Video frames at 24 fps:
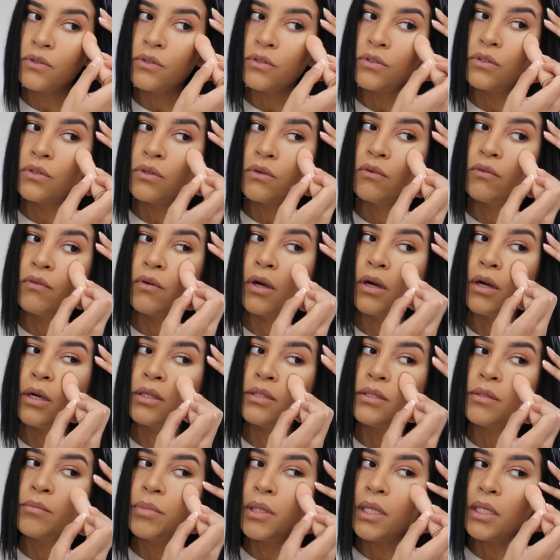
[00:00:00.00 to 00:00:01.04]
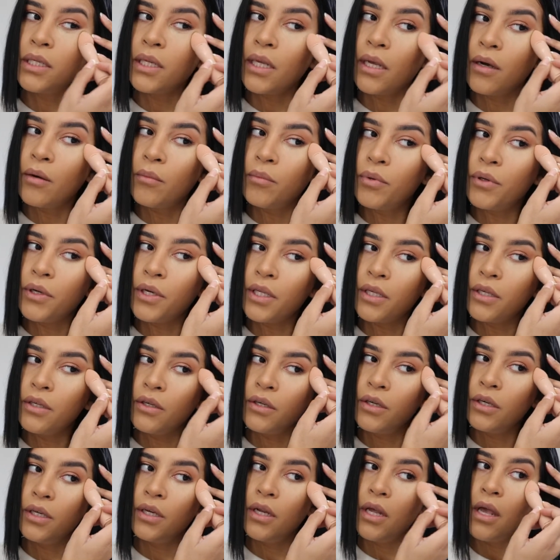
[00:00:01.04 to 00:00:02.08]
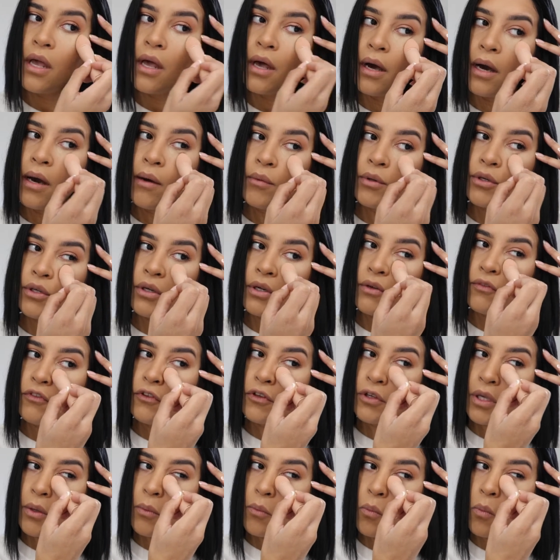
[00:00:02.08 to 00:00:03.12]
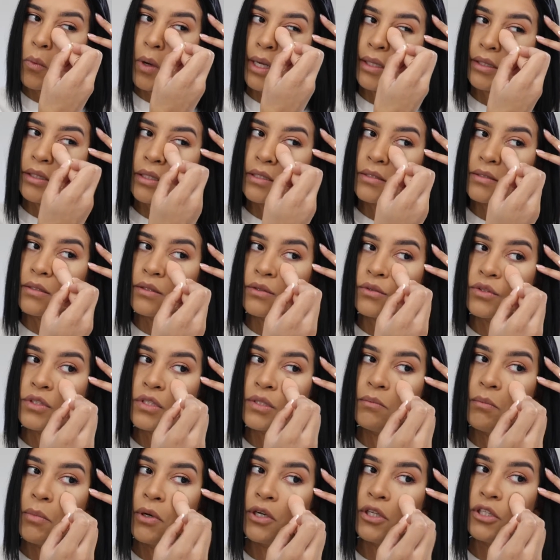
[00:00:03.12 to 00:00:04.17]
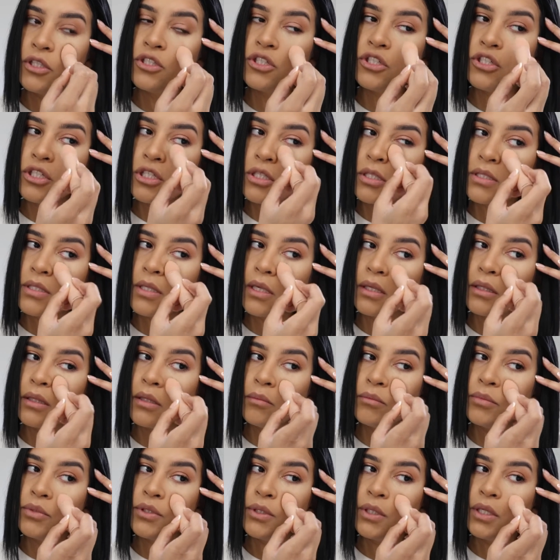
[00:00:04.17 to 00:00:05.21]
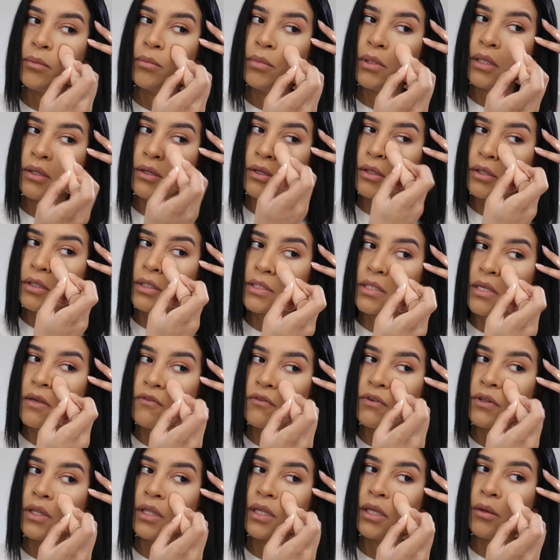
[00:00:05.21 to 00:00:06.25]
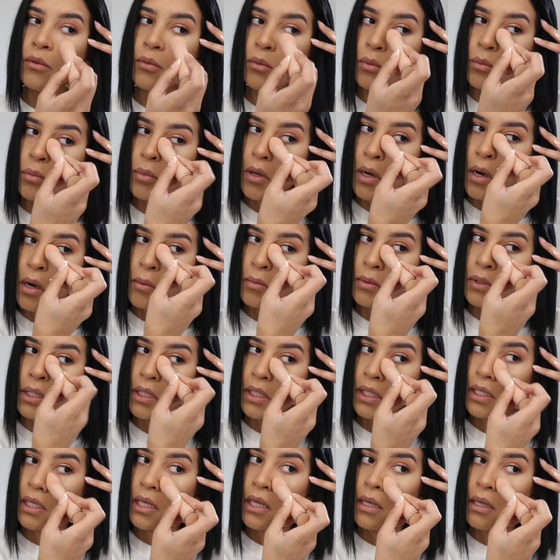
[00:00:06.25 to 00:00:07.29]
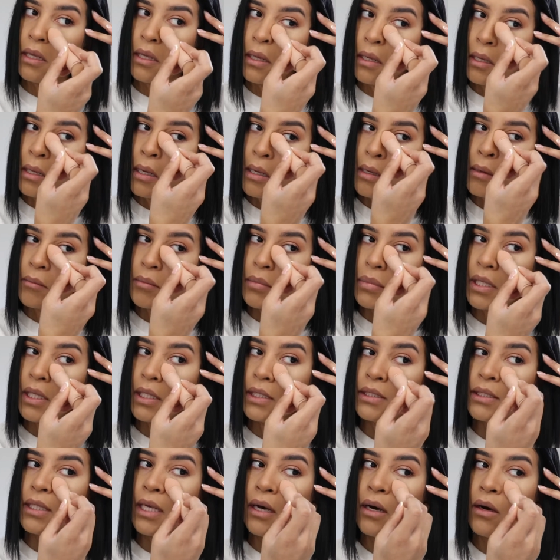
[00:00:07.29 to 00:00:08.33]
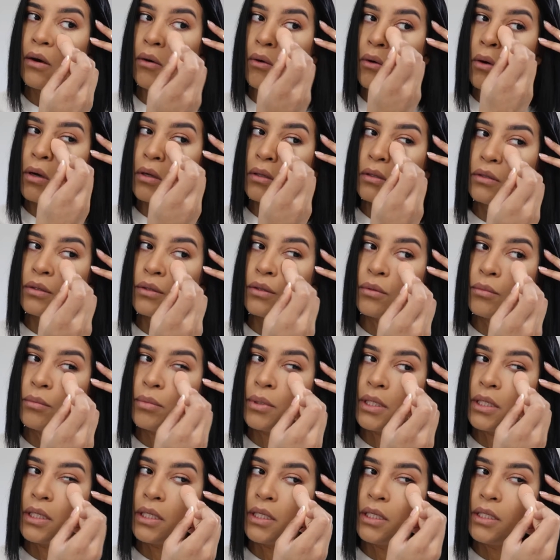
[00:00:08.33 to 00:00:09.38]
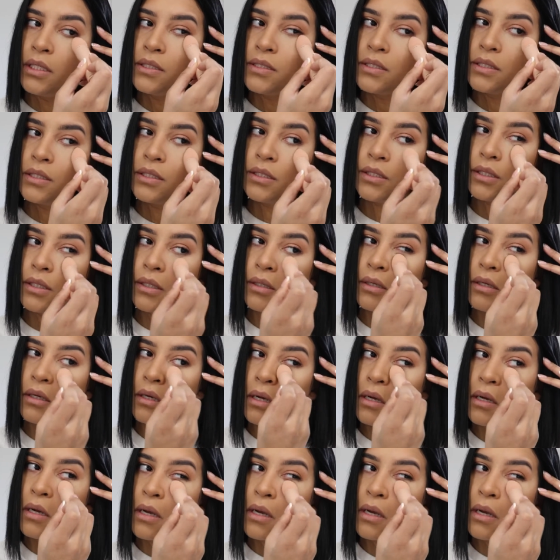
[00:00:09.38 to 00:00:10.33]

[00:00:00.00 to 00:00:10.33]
So far it's blending out pretty good. I wonder if you can wet this little sponge just like the beauty blender, because I feel like it will probably blend out a little bit easier.